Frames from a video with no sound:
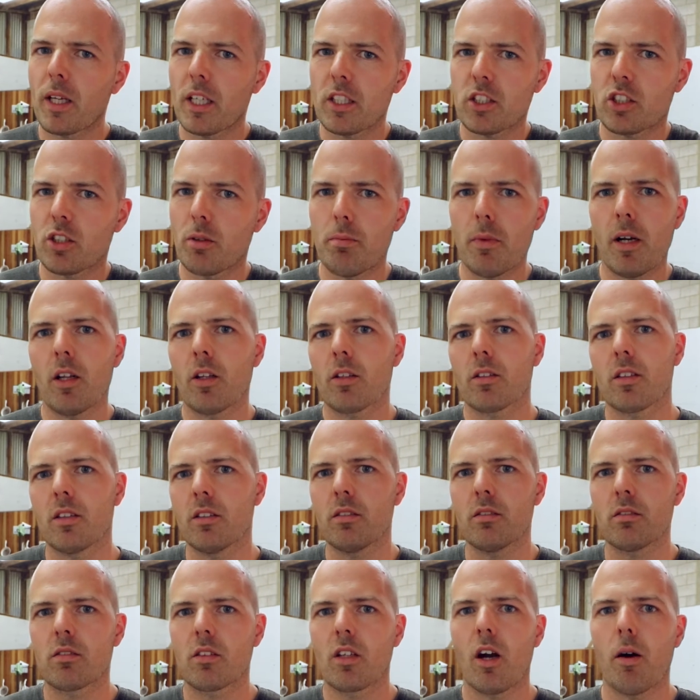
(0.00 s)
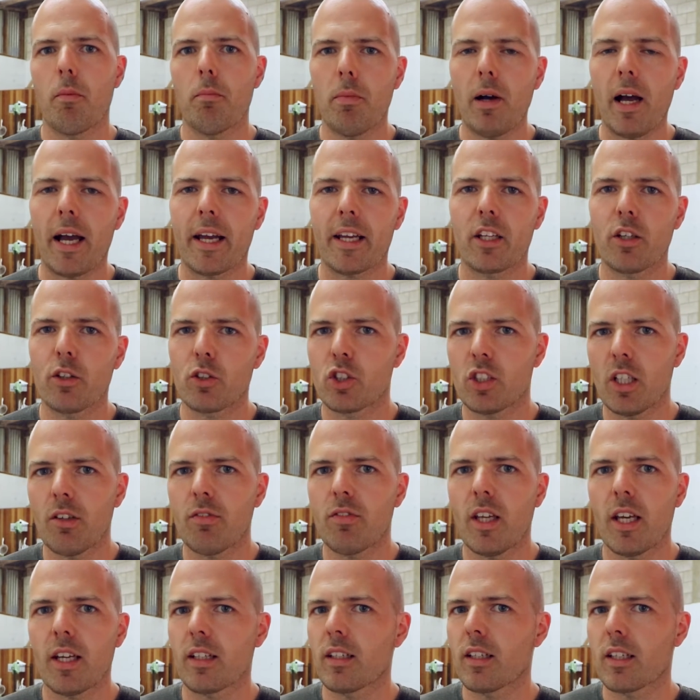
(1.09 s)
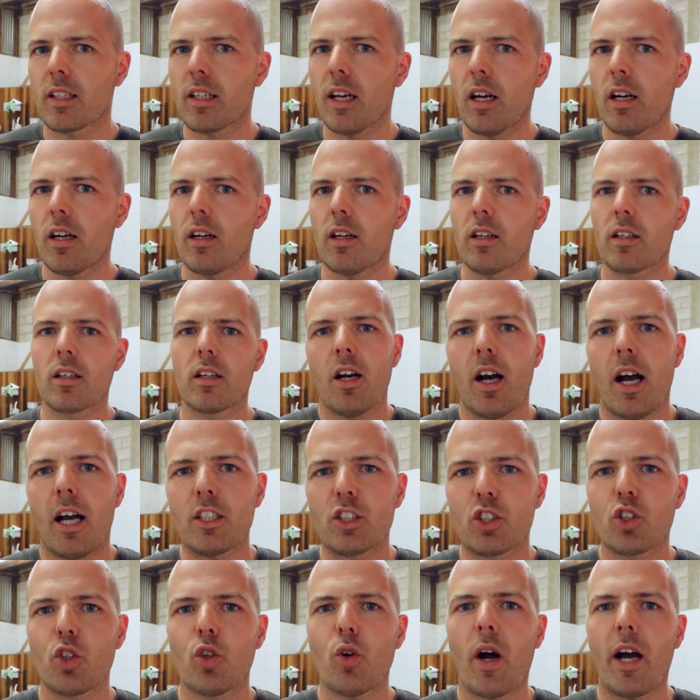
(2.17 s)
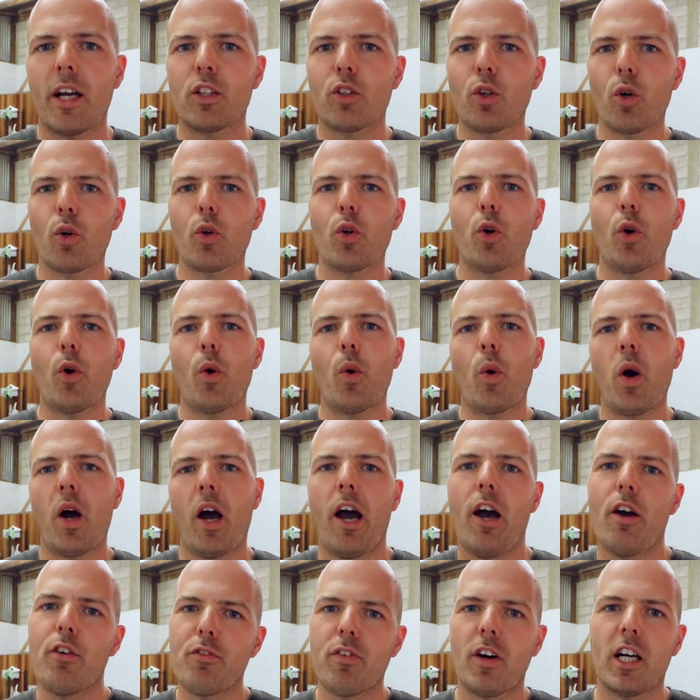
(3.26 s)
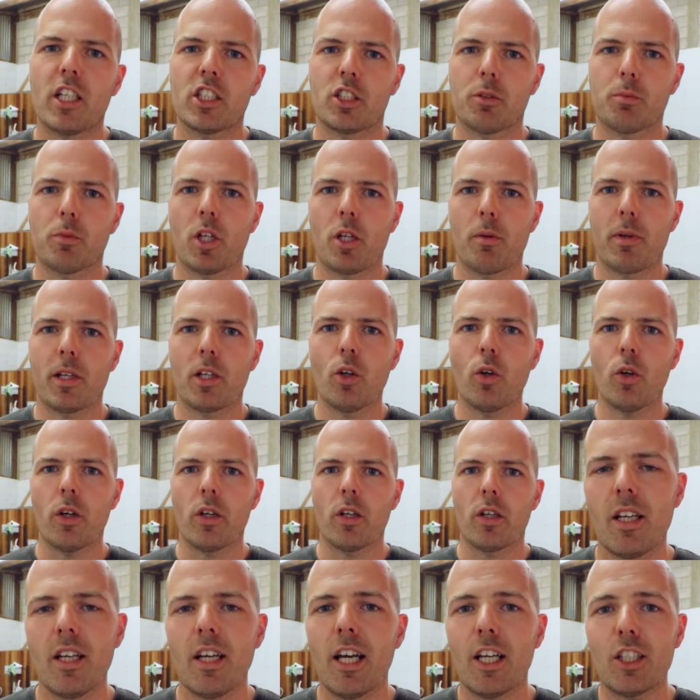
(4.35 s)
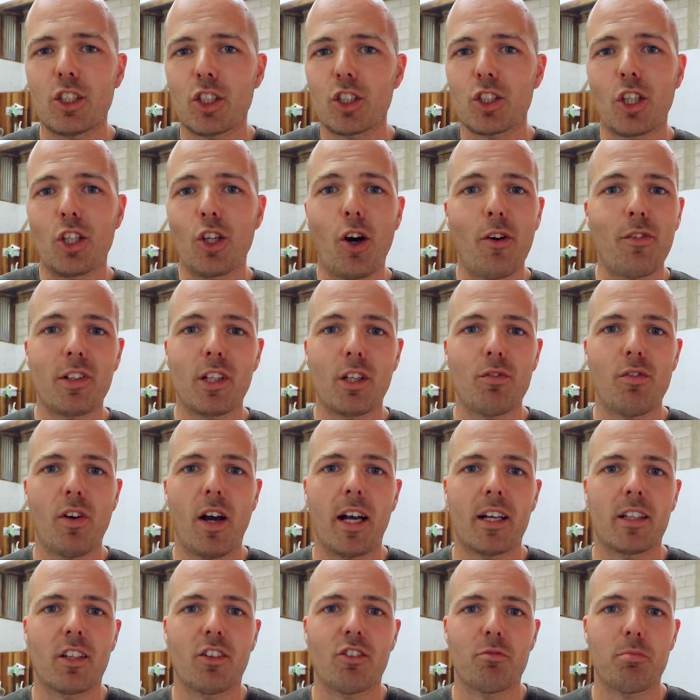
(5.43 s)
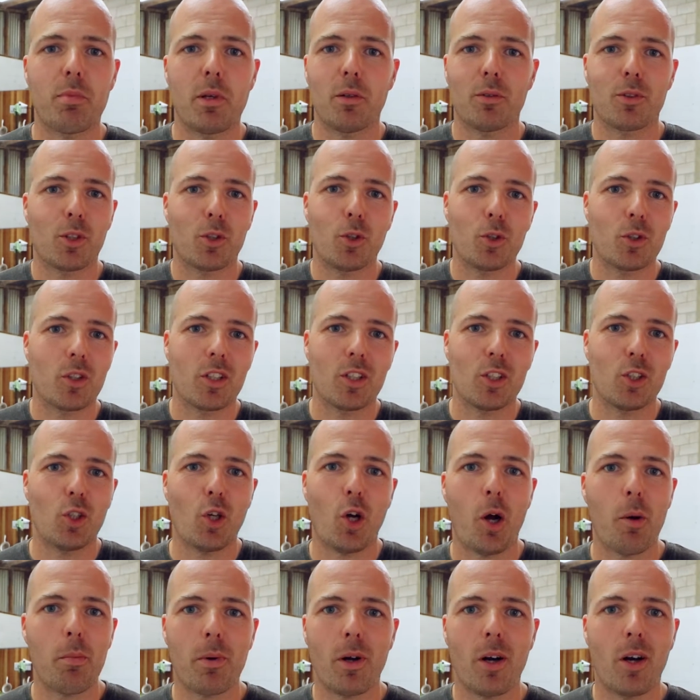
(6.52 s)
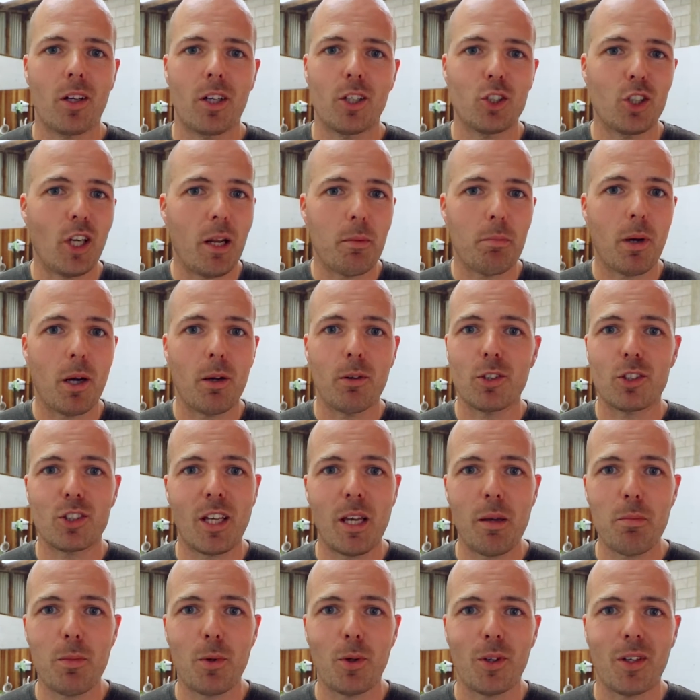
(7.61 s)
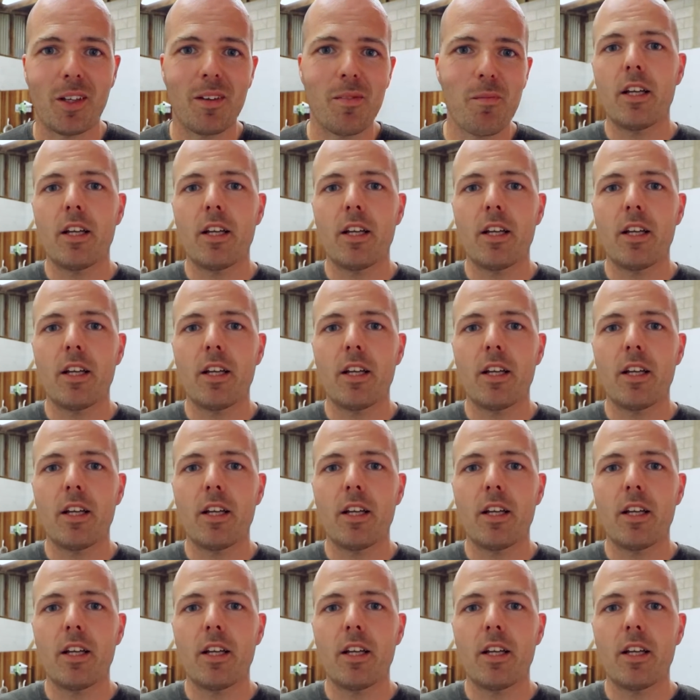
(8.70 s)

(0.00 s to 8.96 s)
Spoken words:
get some milk and come back, you know, save taking the car. And so I don't know how fast I'm going to be going. It's just the novelty factor of being able to go to the shop on a jet-powered skateboard.